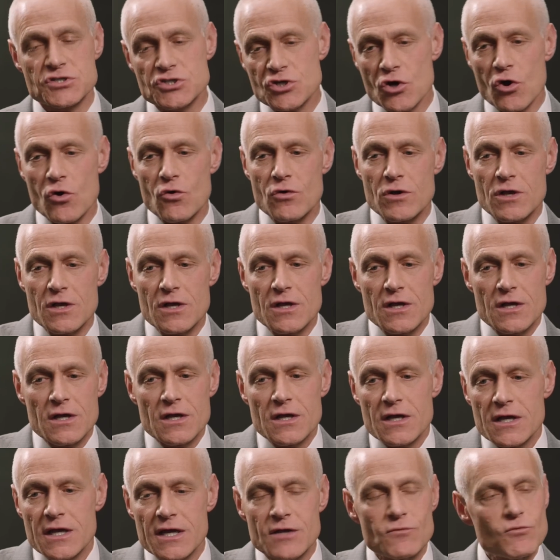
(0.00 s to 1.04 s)
So
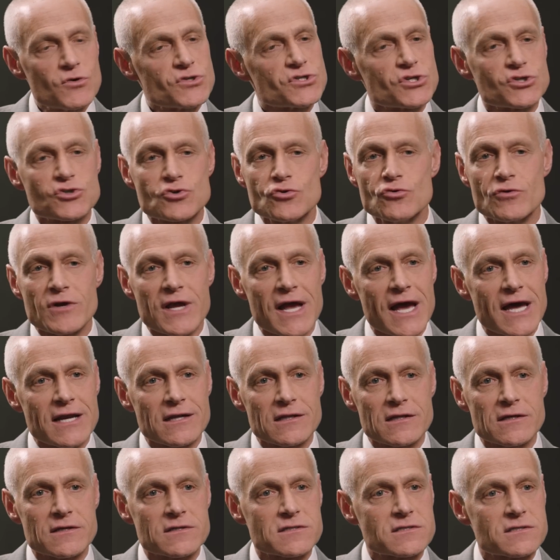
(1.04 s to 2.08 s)
it was a true
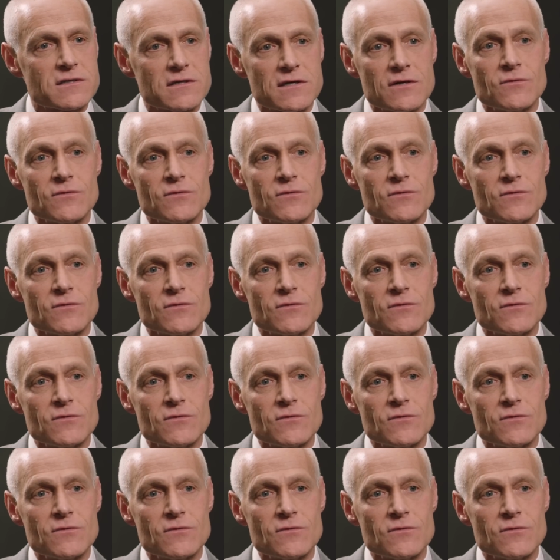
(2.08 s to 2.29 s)
catalyst.